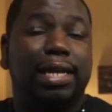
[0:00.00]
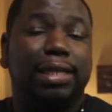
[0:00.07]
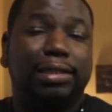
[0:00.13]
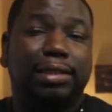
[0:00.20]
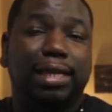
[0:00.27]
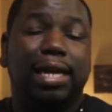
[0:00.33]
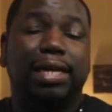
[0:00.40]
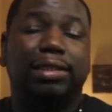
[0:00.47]
and
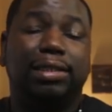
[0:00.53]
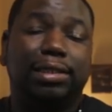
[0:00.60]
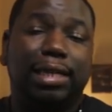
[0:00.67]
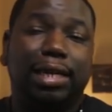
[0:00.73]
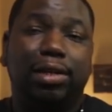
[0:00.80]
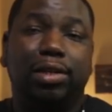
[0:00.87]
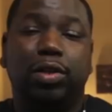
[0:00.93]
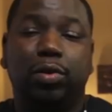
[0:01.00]
as science will
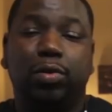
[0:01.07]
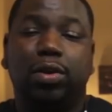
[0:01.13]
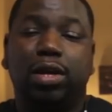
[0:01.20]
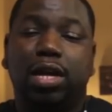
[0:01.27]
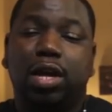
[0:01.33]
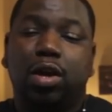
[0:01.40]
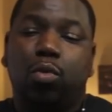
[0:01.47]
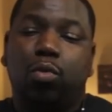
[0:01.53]
tell you,
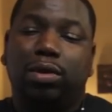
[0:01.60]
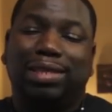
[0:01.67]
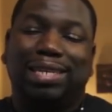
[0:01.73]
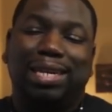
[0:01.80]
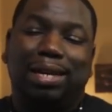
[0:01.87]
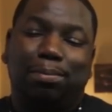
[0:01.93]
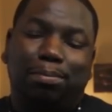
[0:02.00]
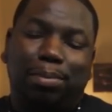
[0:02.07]
with
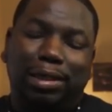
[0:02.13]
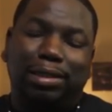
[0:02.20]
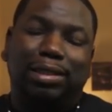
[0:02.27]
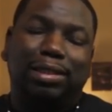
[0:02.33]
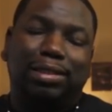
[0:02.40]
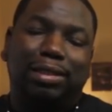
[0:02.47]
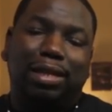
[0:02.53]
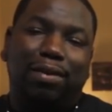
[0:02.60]
an abundance